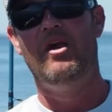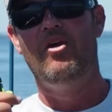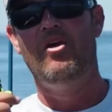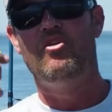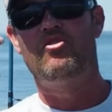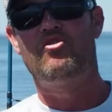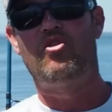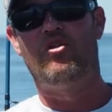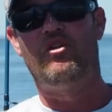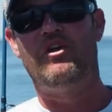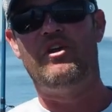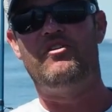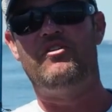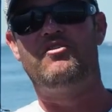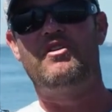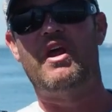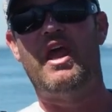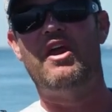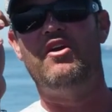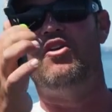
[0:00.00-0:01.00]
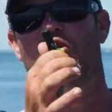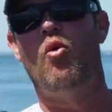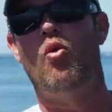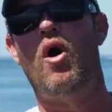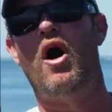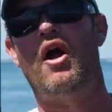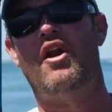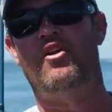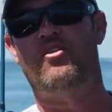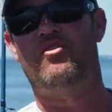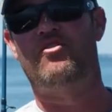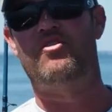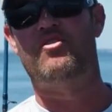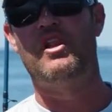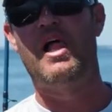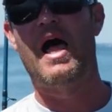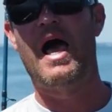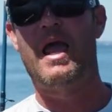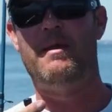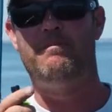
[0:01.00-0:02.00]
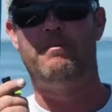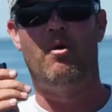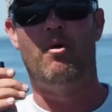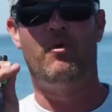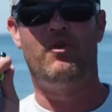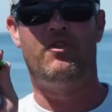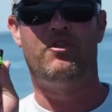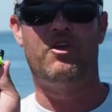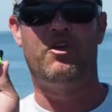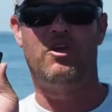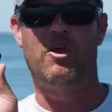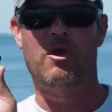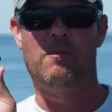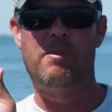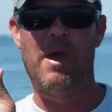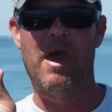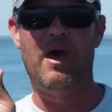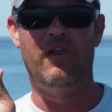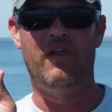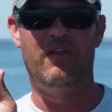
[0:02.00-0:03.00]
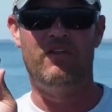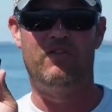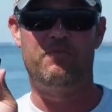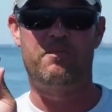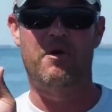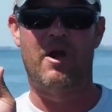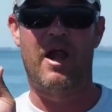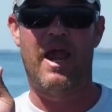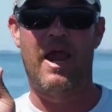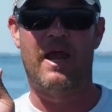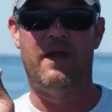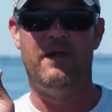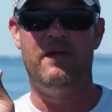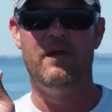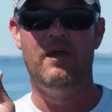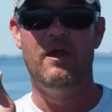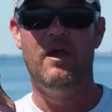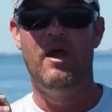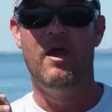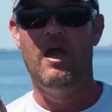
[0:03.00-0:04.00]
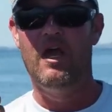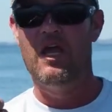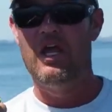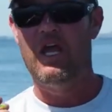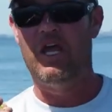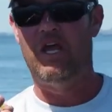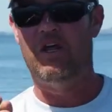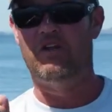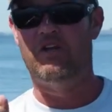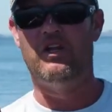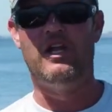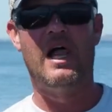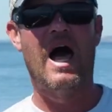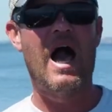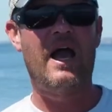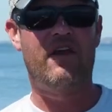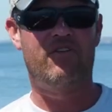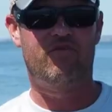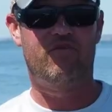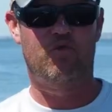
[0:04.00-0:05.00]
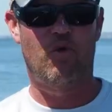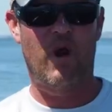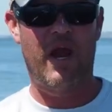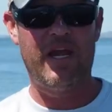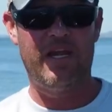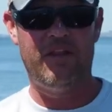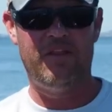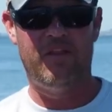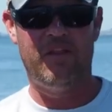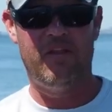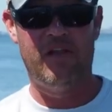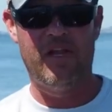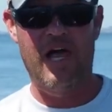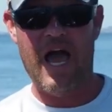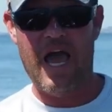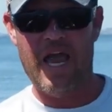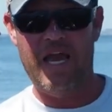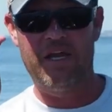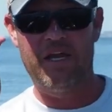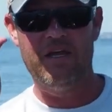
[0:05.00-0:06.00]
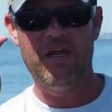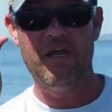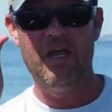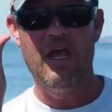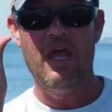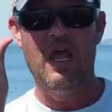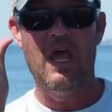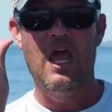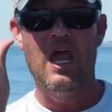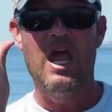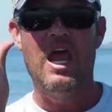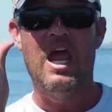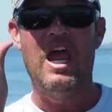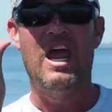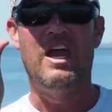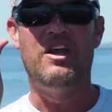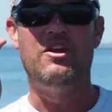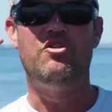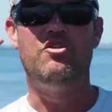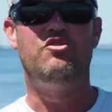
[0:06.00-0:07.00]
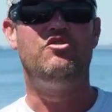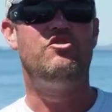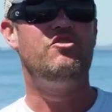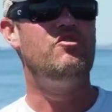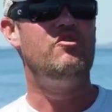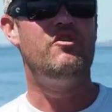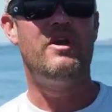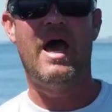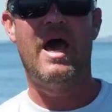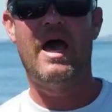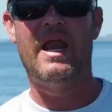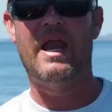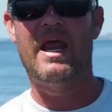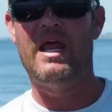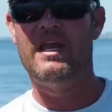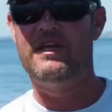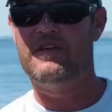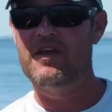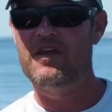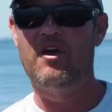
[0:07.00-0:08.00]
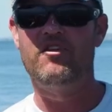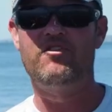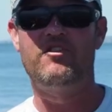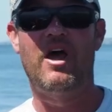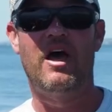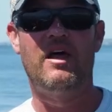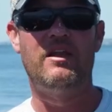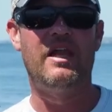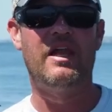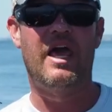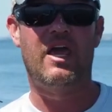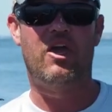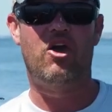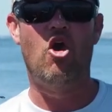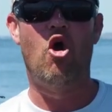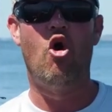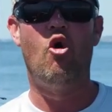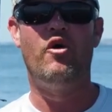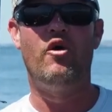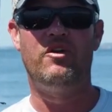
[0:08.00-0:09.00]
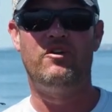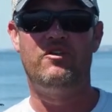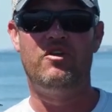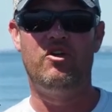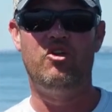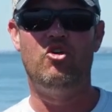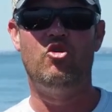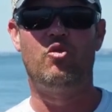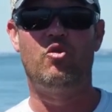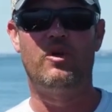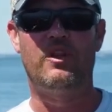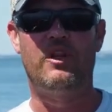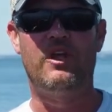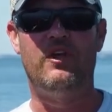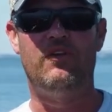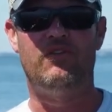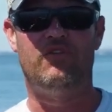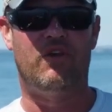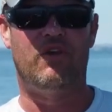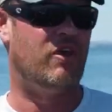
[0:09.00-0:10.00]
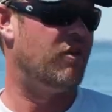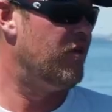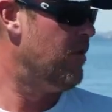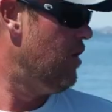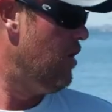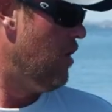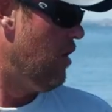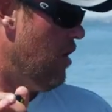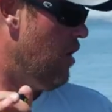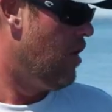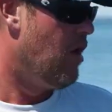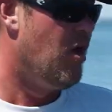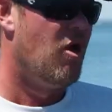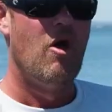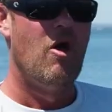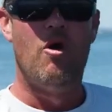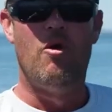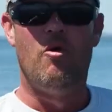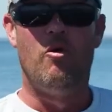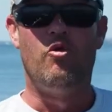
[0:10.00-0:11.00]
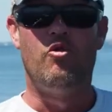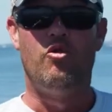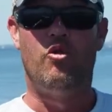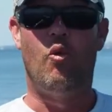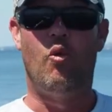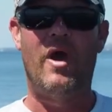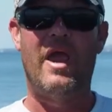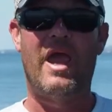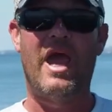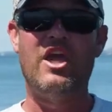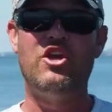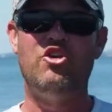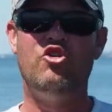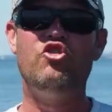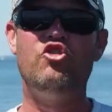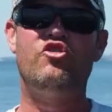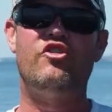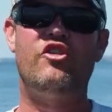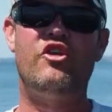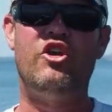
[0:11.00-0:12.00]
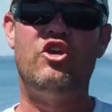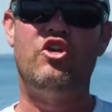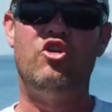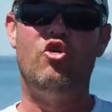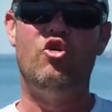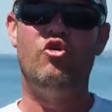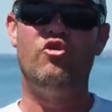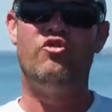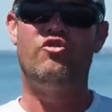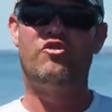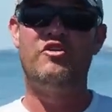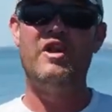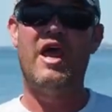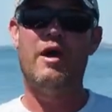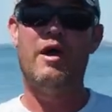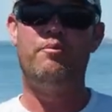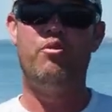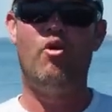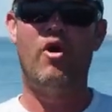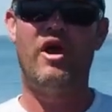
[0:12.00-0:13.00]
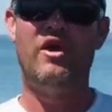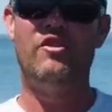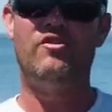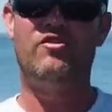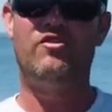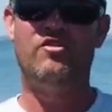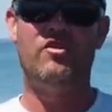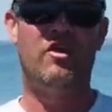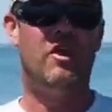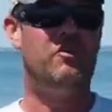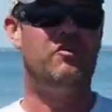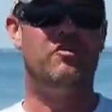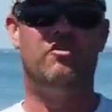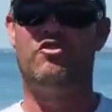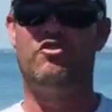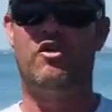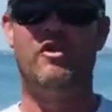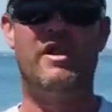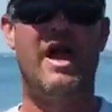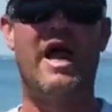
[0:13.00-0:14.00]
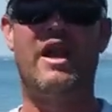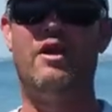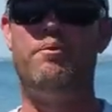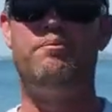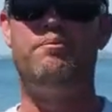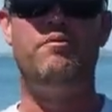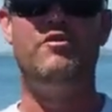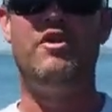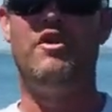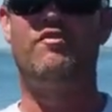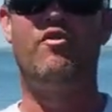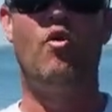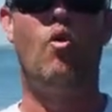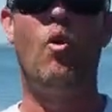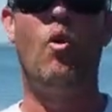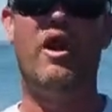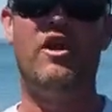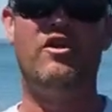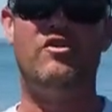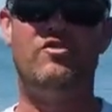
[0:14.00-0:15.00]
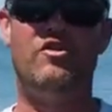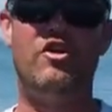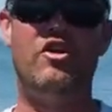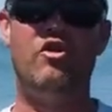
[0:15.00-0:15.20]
So these tend to want to slide, but with the Cabela's brand, it locks right in the line and it does not let go until you release it. The way I usually use snap weights, and there's a lot of different ways to